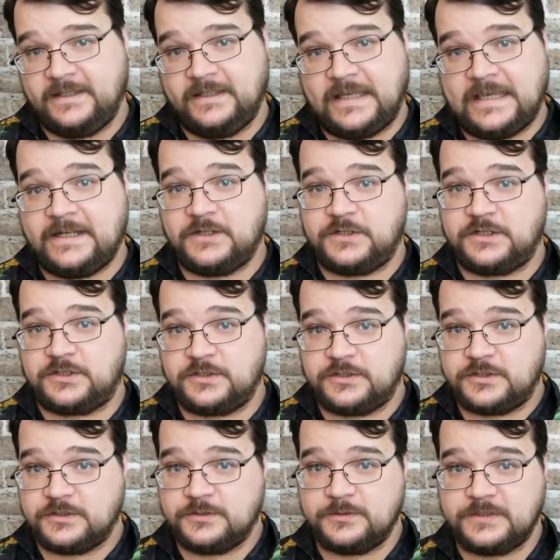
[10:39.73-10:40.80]
In addition
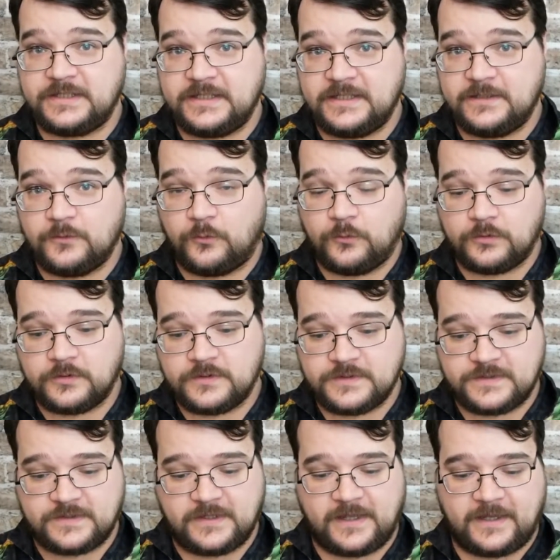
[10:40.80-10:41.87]
to the
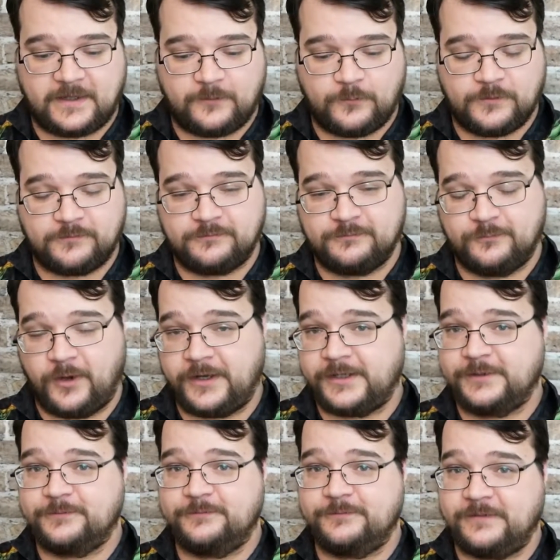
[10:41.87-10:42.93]
orders, we're
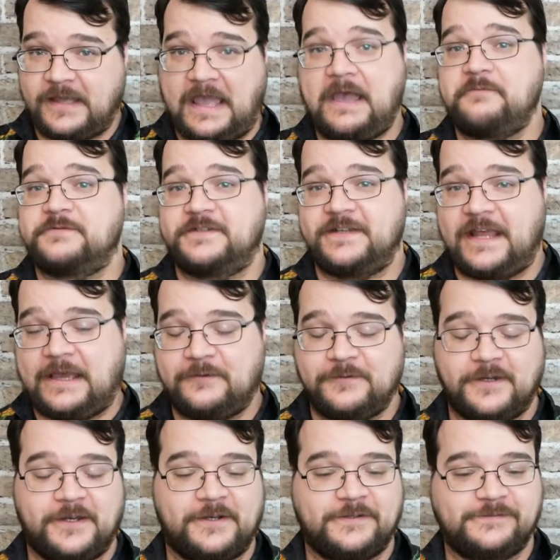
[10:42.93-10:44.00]
running out now
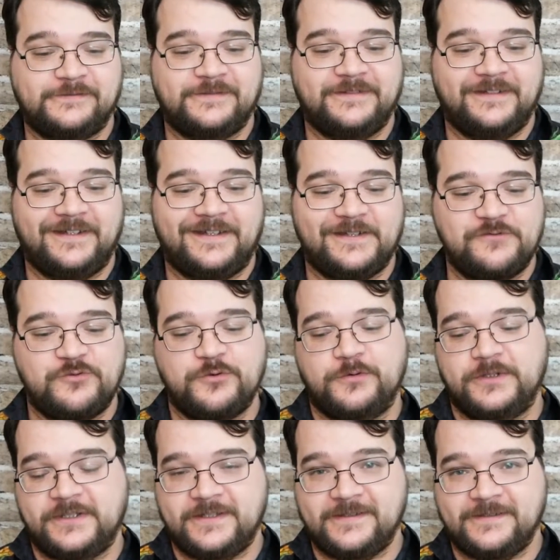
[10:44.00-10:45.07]
of
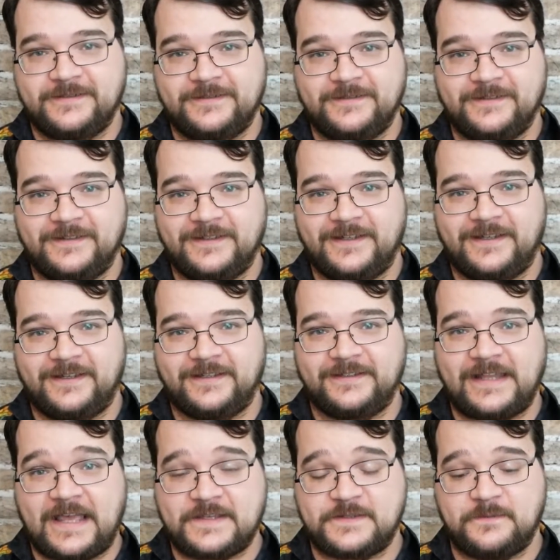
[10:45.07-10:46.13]
Druid
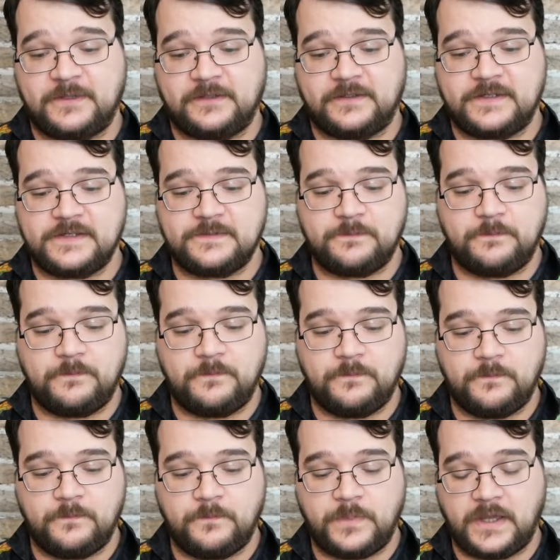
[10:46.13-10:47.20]
class abilities,
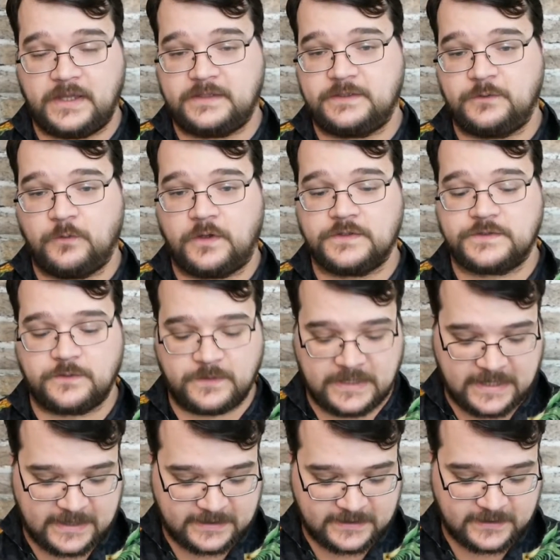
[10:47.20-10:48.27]
but you also
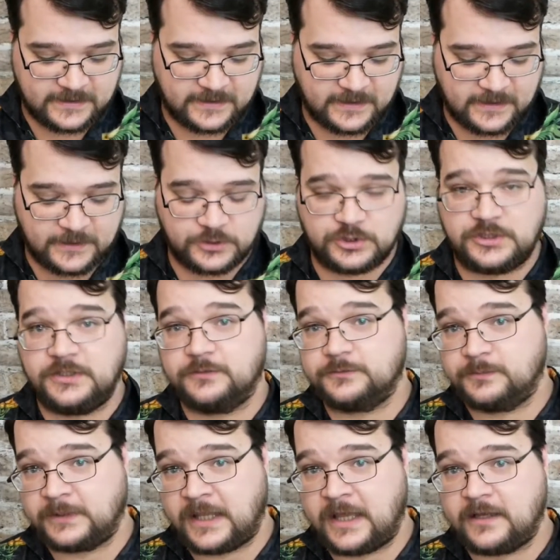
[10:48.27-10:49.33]
get
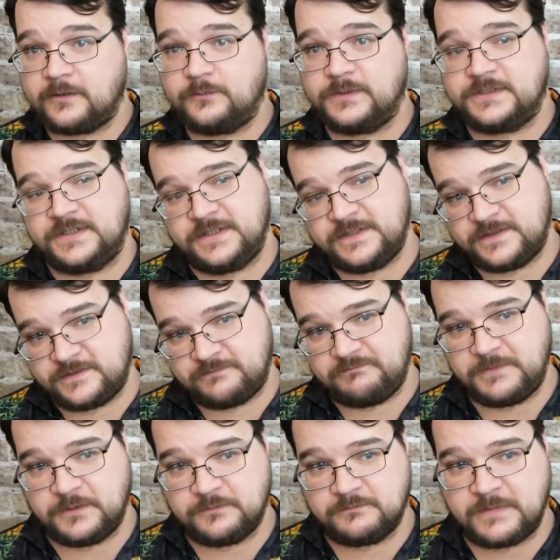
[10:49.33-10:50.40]
shield block, which is,
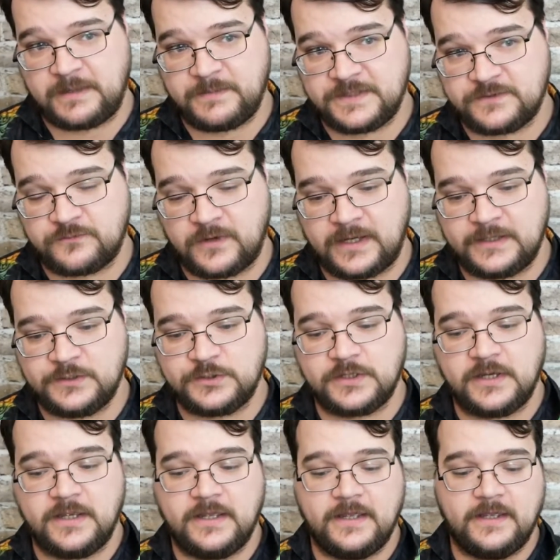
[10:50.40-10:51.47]
maybe strange,
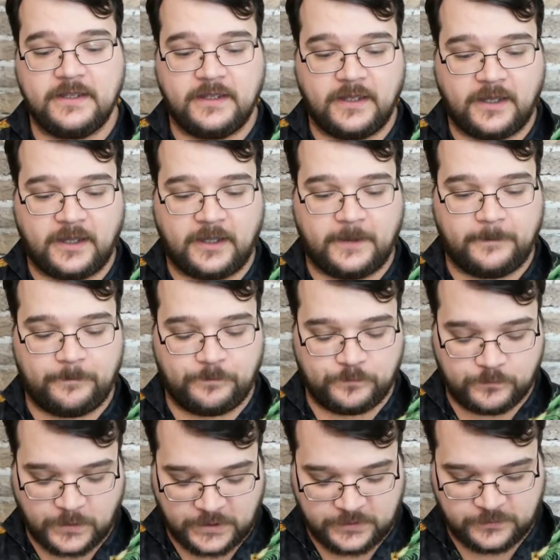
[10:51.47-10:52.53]

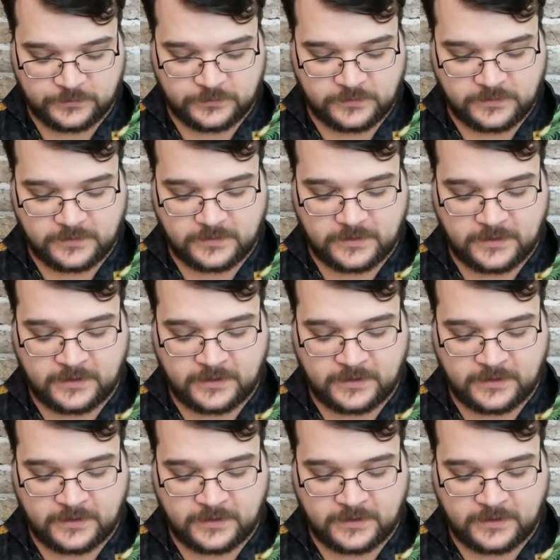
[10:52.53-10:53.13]
but you'll,